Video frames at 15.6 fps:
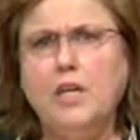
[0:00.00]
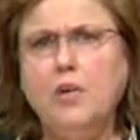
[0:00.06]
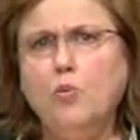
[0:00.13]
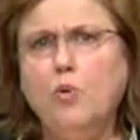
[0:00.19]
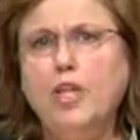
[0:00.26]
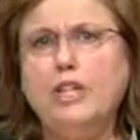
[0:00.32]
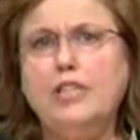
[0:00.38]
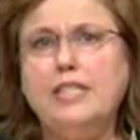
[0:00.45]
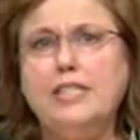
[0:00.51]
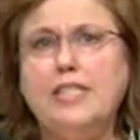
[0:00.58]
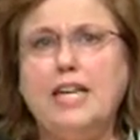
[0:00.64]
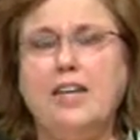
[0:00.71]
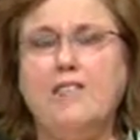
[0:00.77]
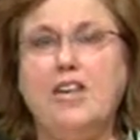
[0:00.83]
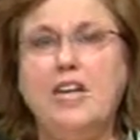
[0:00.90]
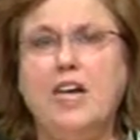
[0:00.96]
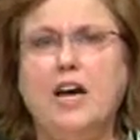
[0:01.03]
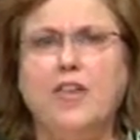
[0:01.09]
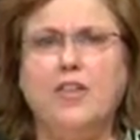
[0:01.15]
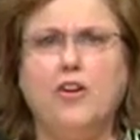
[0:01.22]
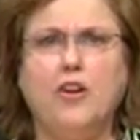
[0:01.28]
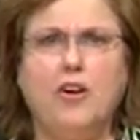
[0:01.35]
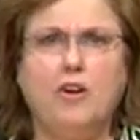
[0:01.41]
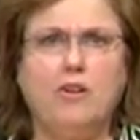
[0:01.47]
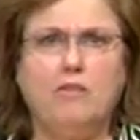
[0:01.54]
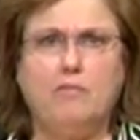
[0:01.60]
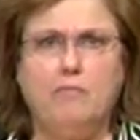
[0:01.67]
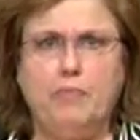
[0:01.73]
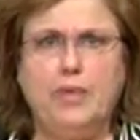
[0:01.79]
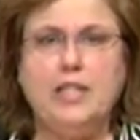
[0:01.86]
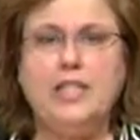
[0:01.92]
we could save another
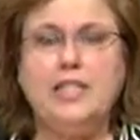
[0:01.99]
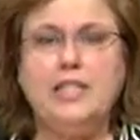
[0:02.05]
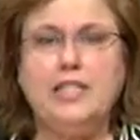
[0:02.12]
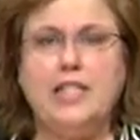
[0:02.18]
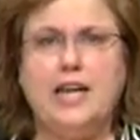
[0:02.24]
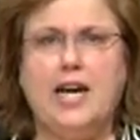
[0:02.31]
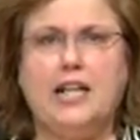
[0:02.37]
$1 billion